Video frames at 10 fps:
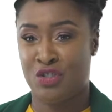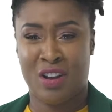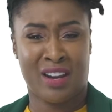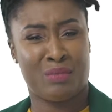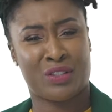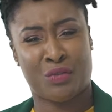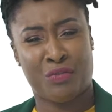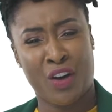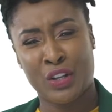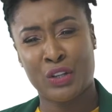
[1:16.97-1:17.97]
you're not able to
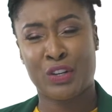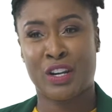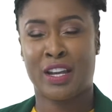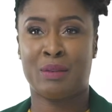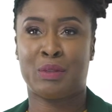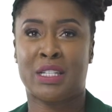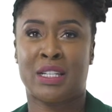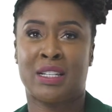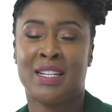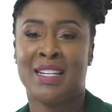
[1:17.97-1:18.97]
follow, you're not able
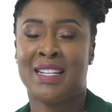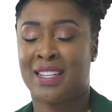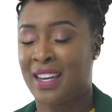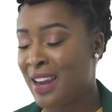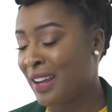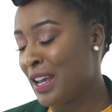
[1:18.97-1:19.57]
to connect.